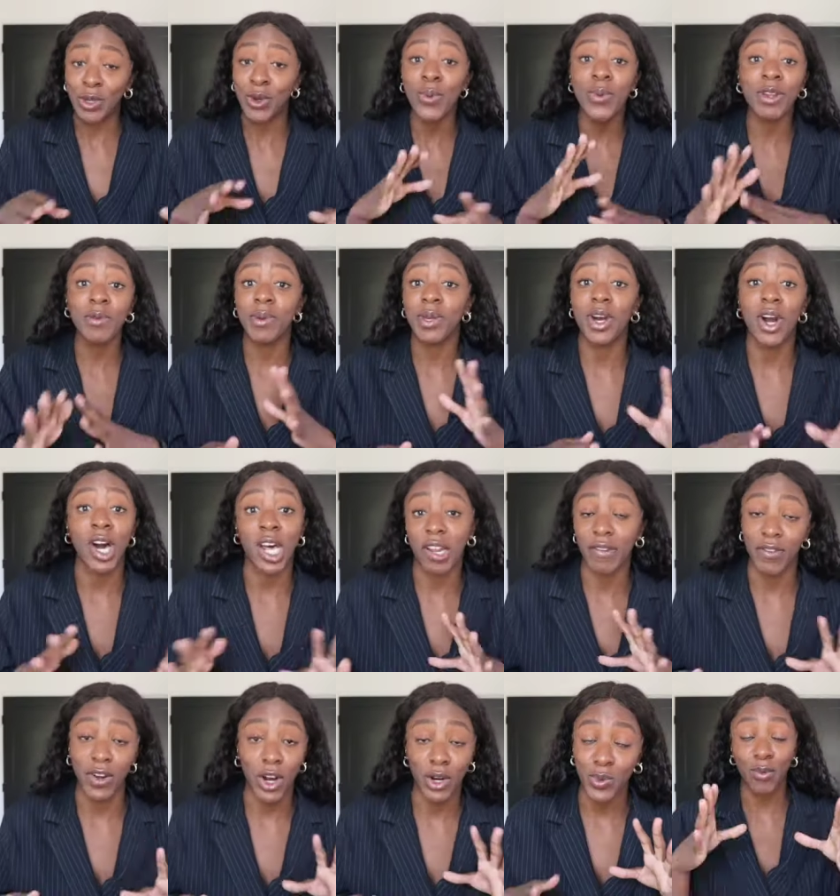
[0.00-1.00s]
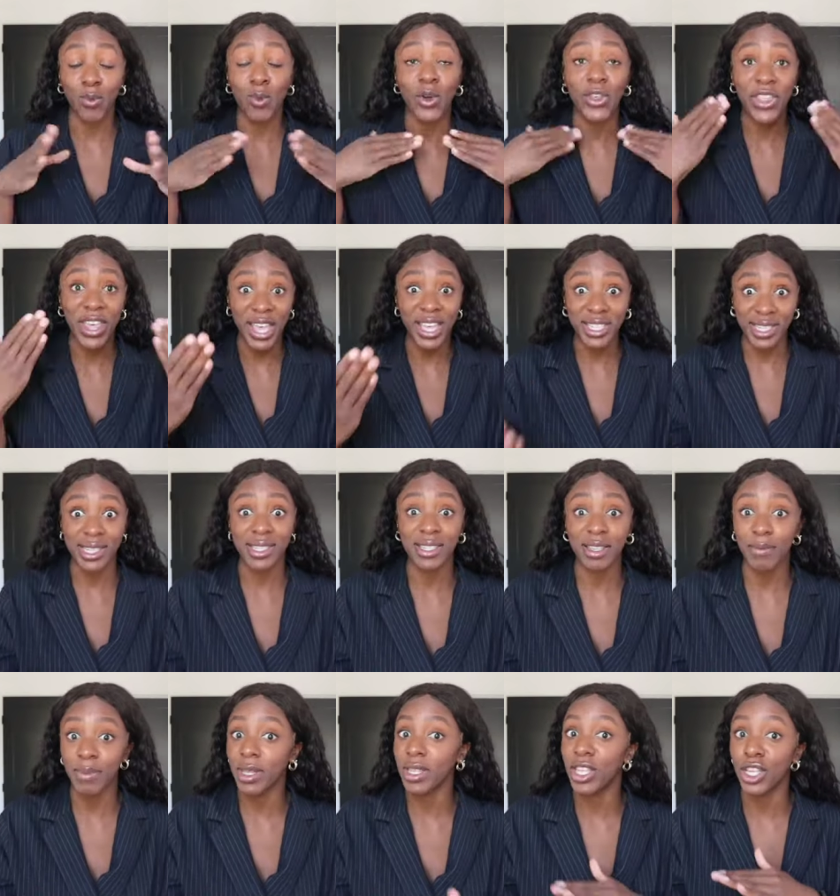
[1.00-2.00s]
You don't wanna be caught off guard where they see
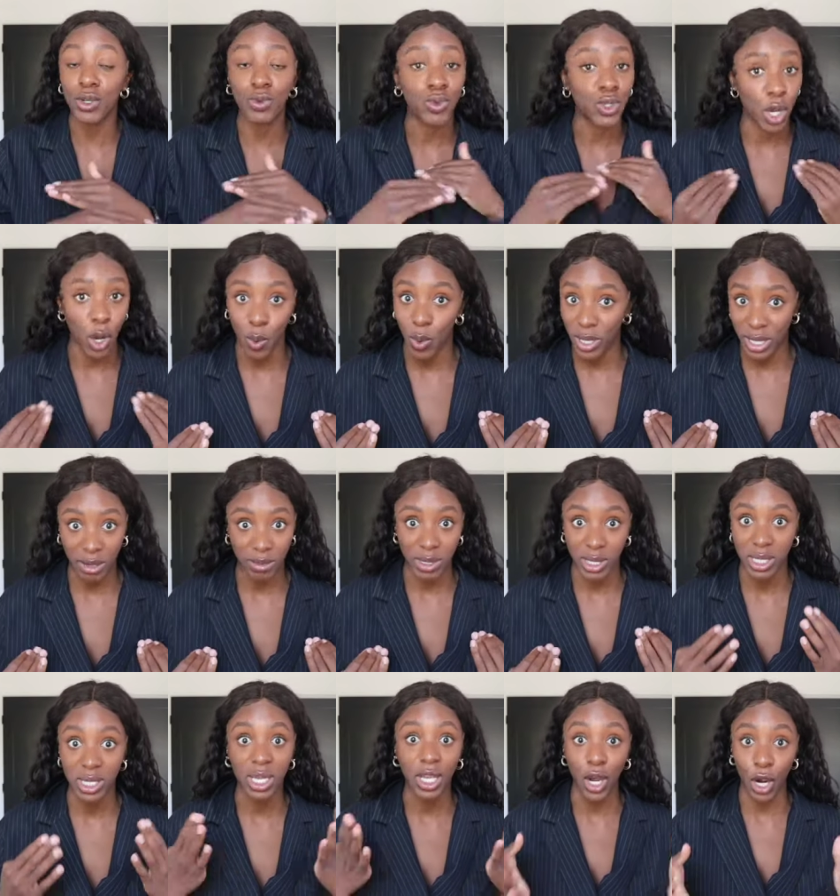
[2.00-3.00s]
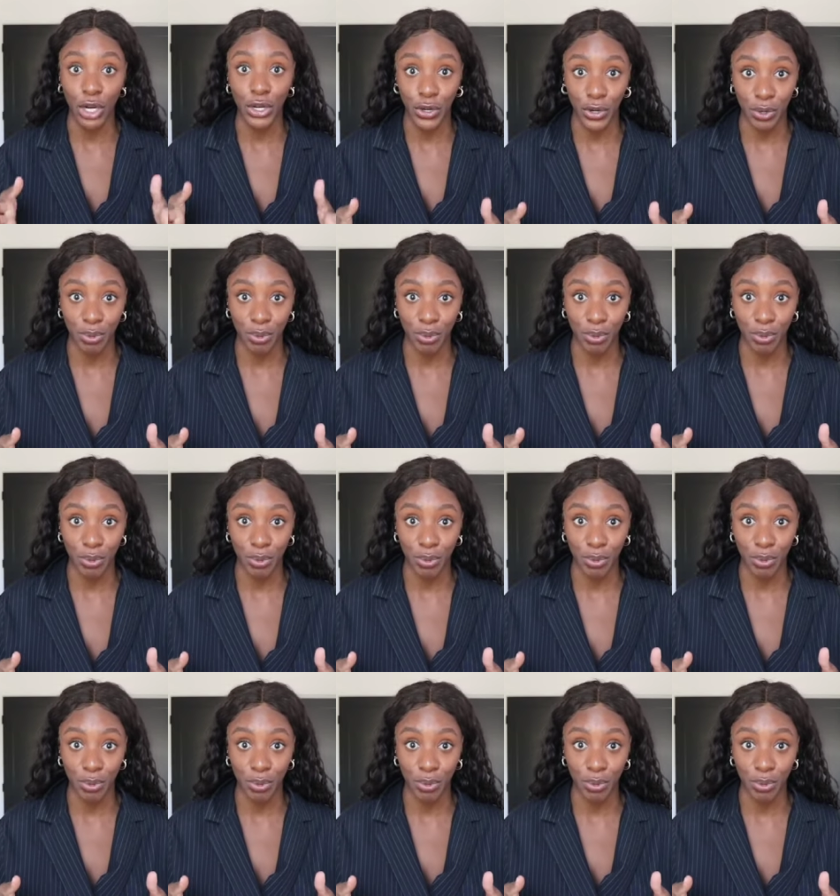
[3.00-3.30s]
something that you don't want them to see on your